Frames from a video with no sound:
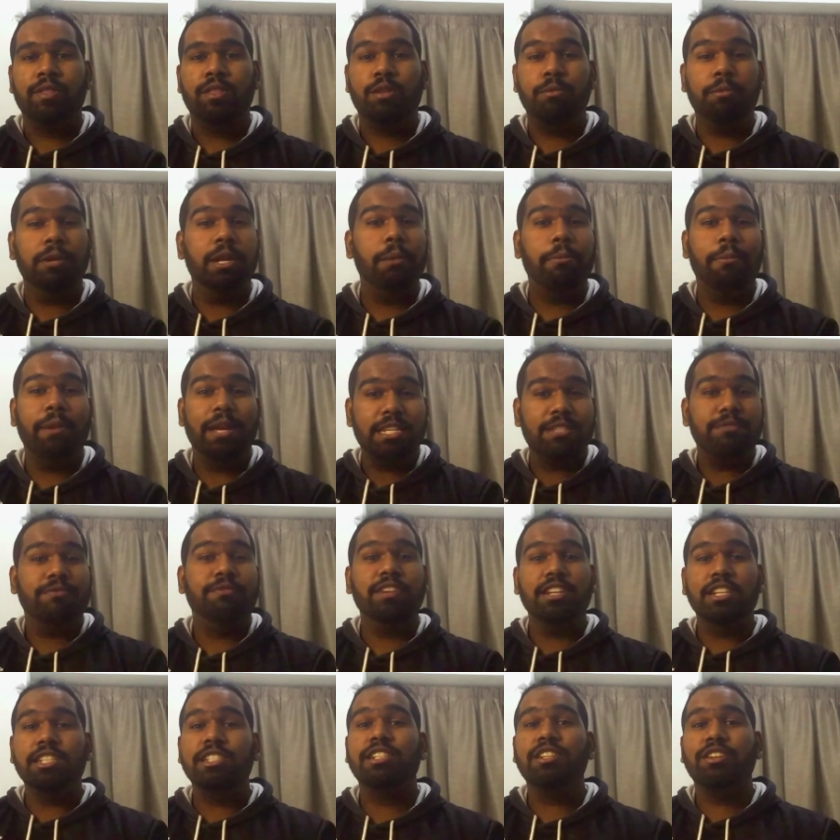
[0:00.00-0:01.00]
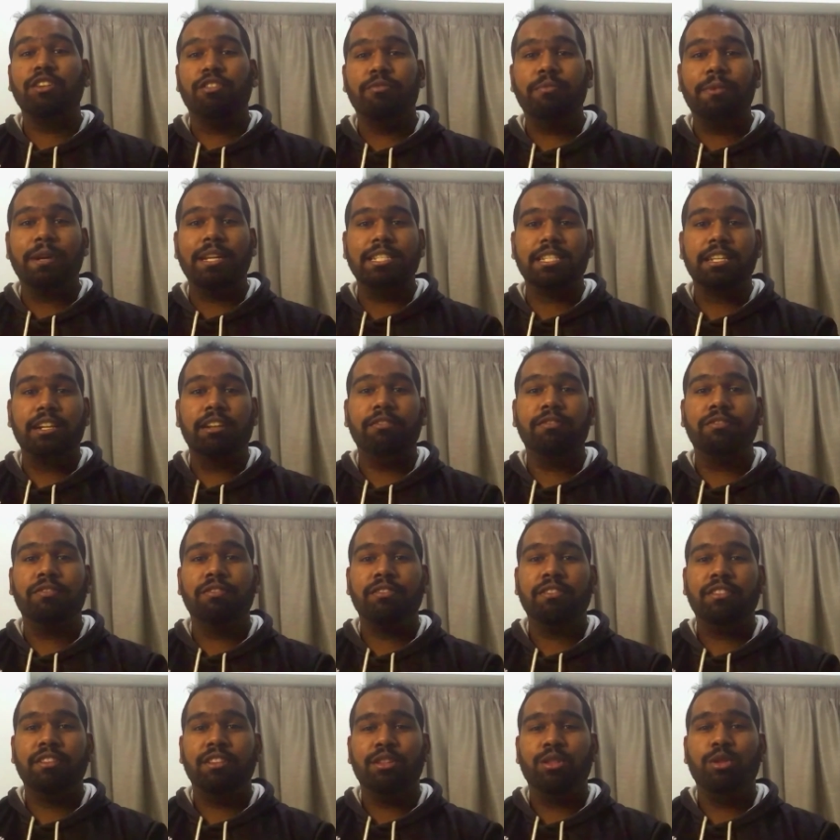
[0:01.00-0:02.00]
to be the best version of myself,
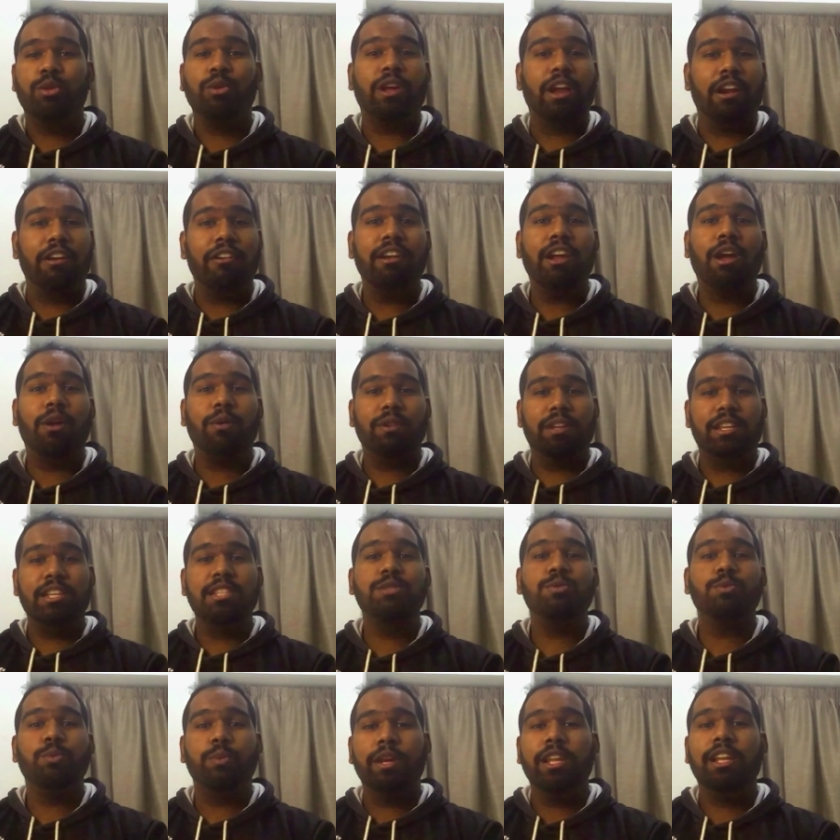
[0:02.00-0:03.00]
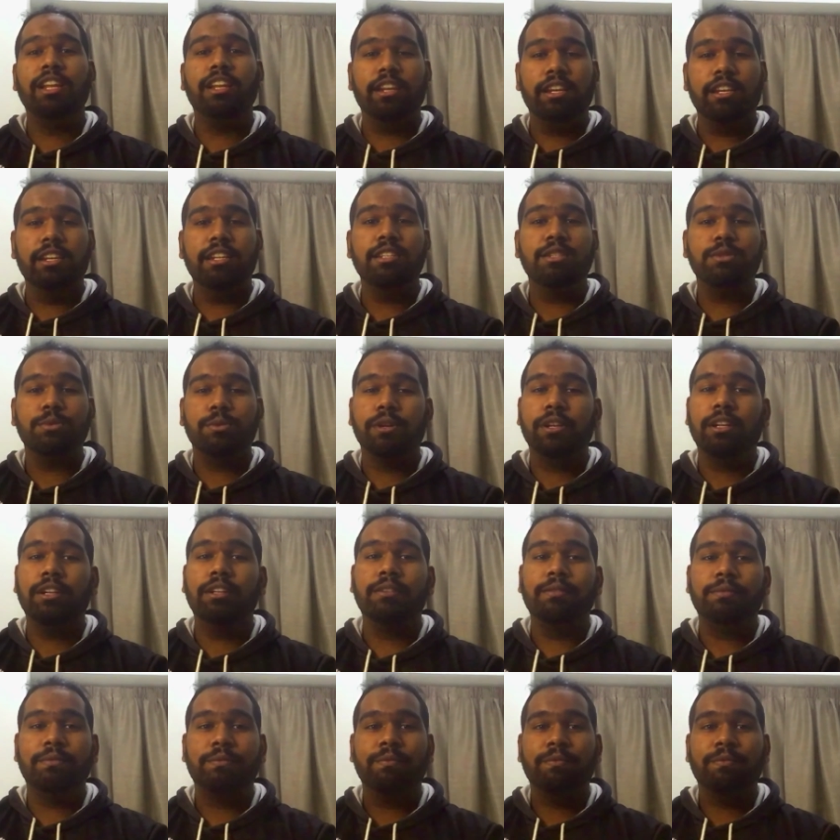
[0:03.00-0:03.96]
to carry out His will in this world.